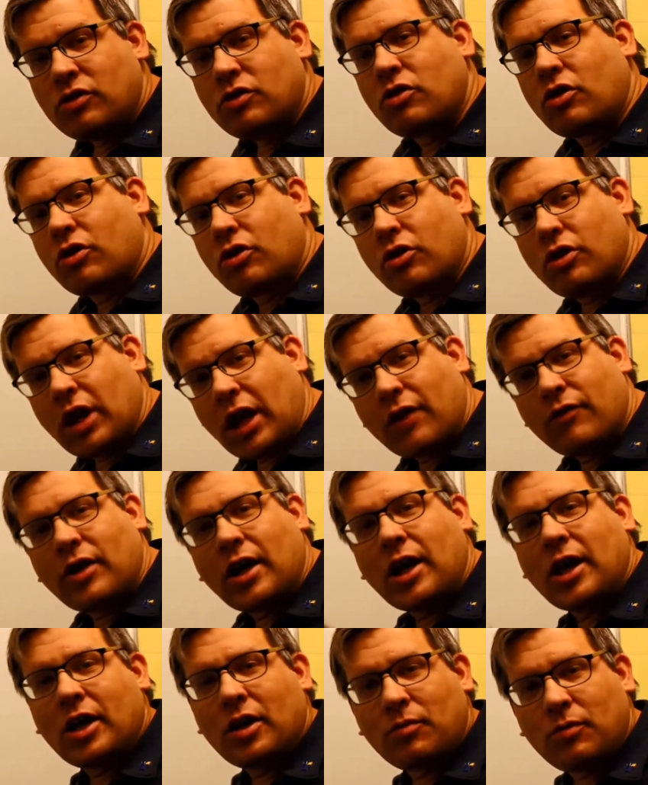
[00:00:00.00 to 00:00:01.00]
You could have
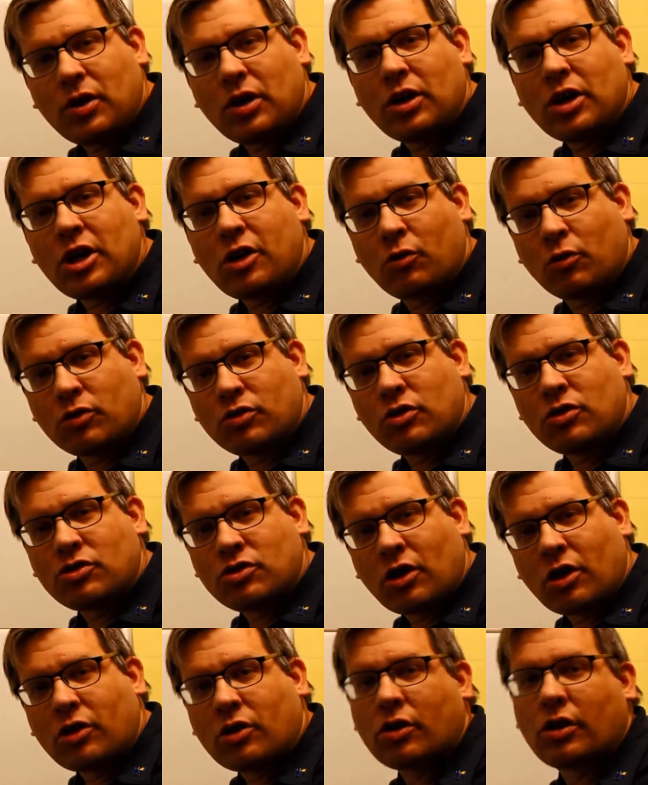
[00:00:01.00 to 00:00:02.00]
A and B equal to
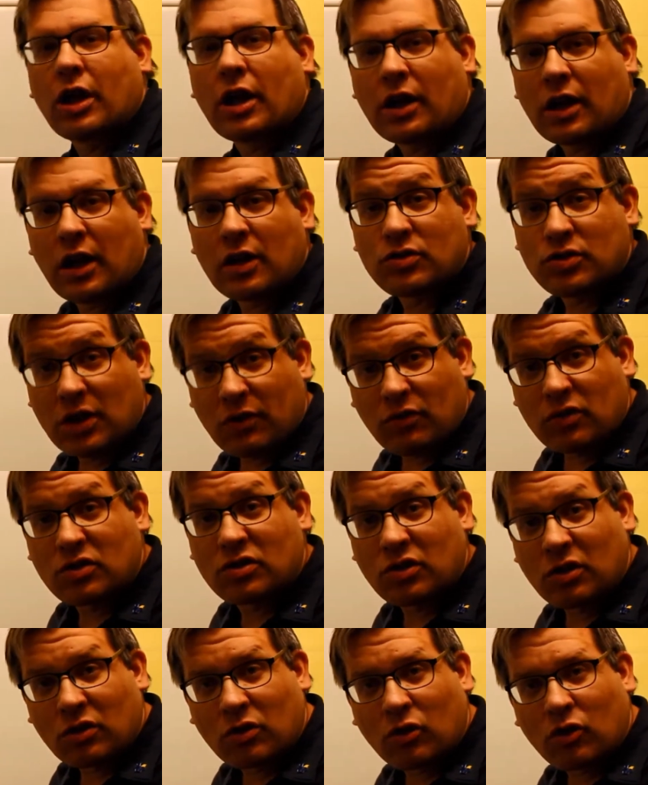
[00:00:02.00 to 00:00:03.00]
each other. In that case, you have a
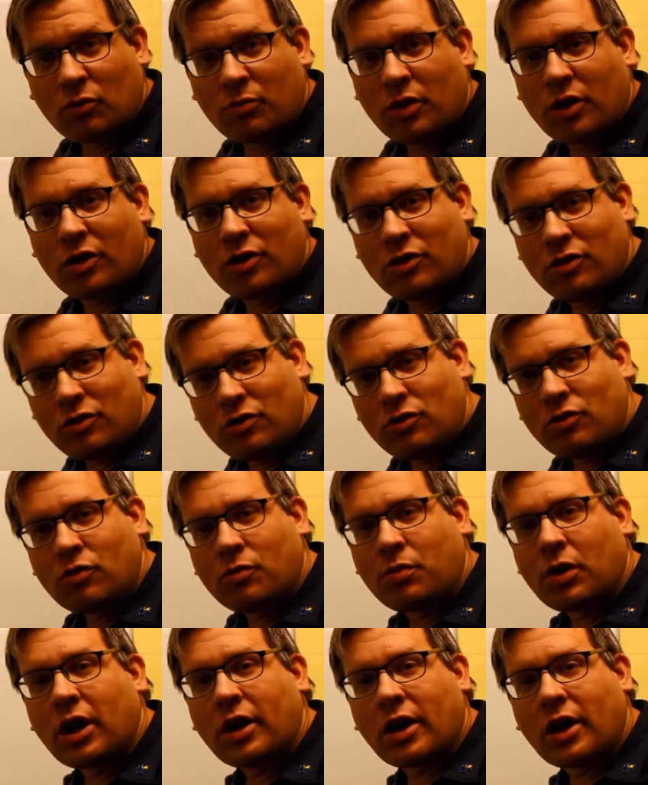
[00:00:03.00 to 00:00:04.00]
circle, but
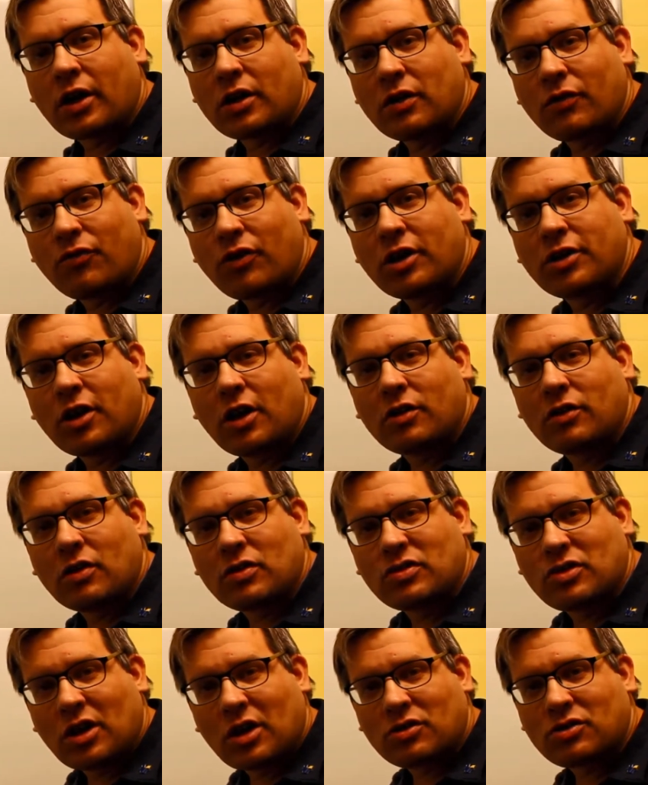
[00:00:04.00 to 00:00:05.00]
you're probably not going to find that in
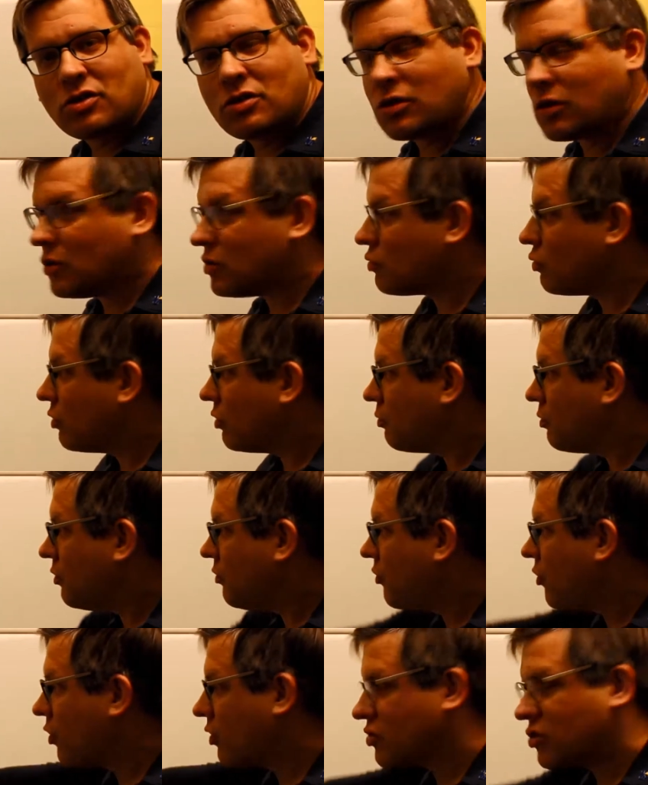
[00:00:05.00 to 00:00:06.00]
this section because we're going to be
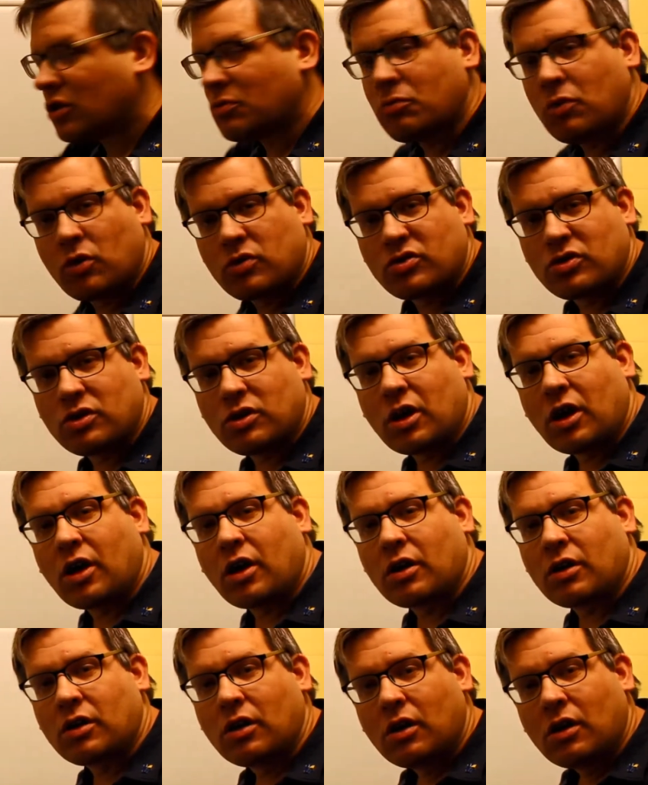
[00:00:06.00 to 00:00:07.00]
focusing mostly
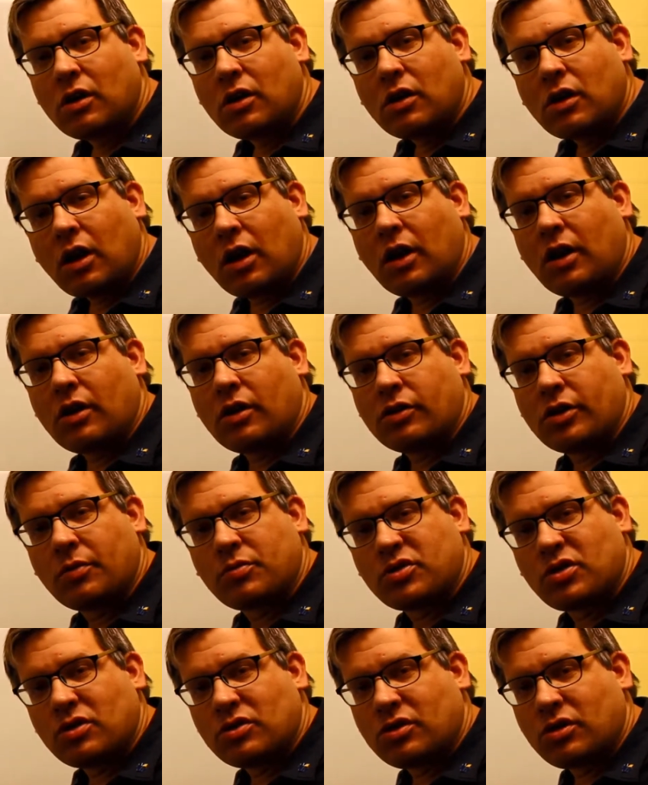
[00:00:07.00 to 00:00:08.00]
on
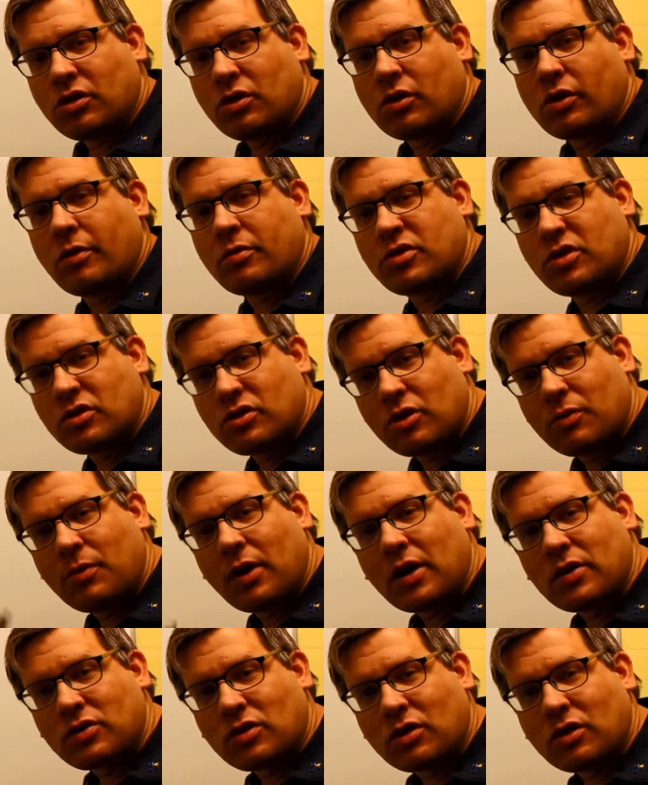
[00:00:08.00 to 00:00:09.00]
ellipses here. Ellipses are
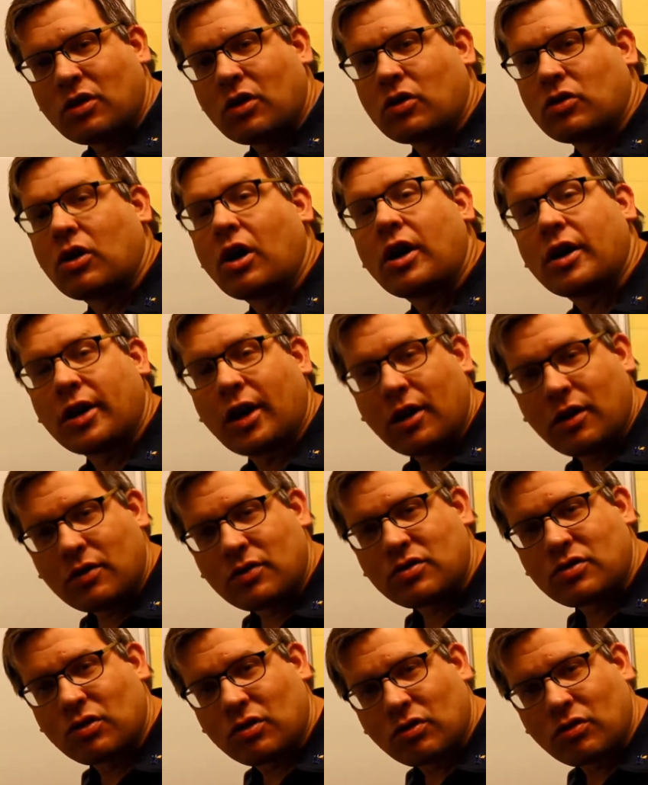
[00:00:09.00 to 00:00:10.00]
basically elongated
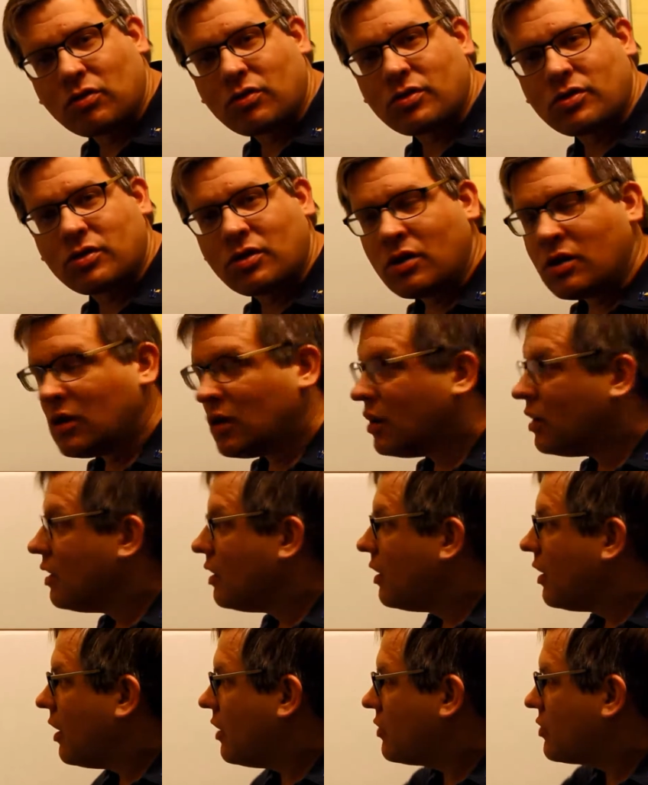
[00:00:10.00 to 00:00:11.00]
circles,
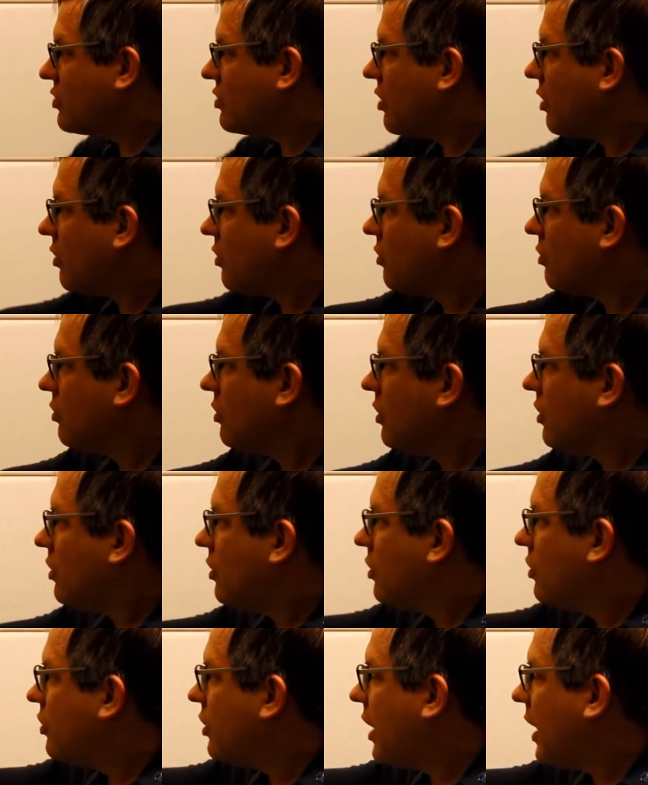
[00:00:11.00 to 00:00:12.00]
and so
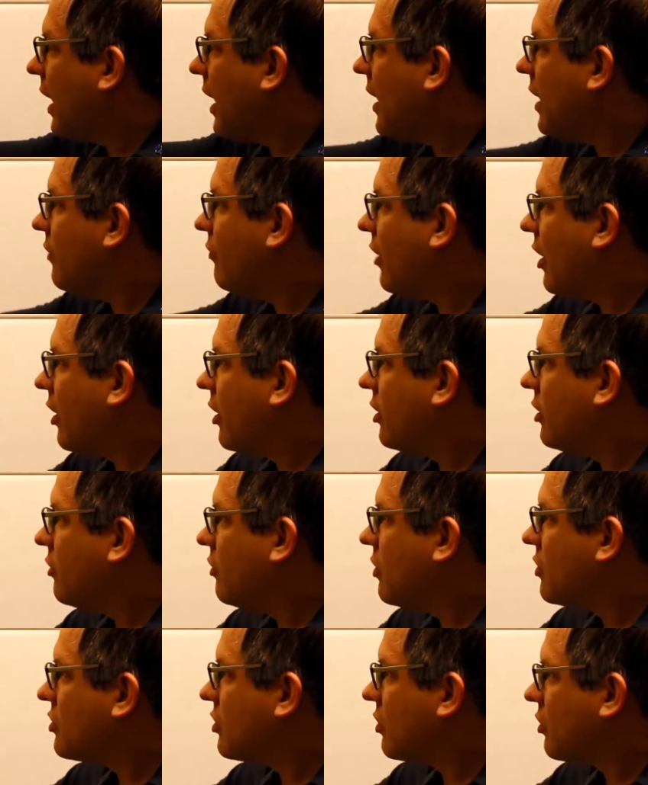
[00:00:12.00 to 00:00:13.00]
the A
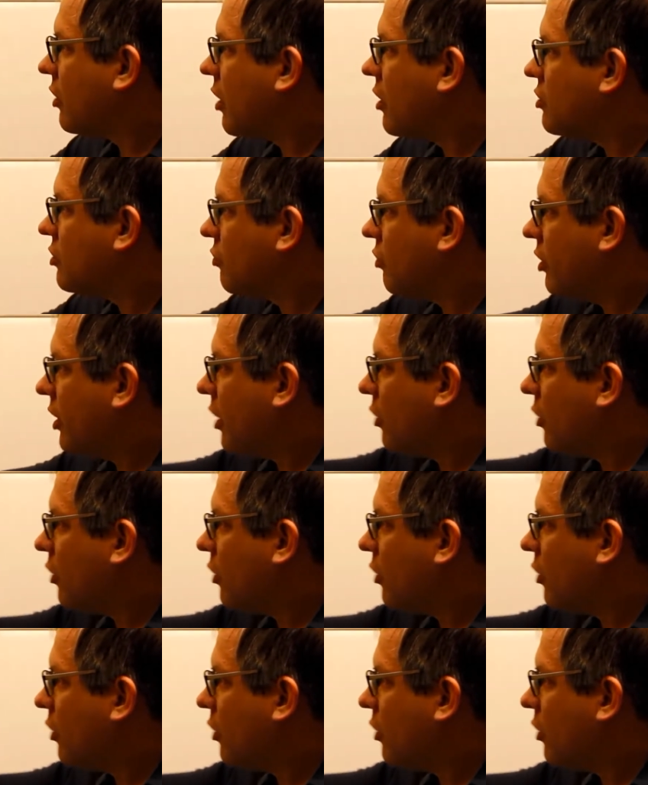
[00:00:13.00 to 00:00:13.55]
value is the larger one.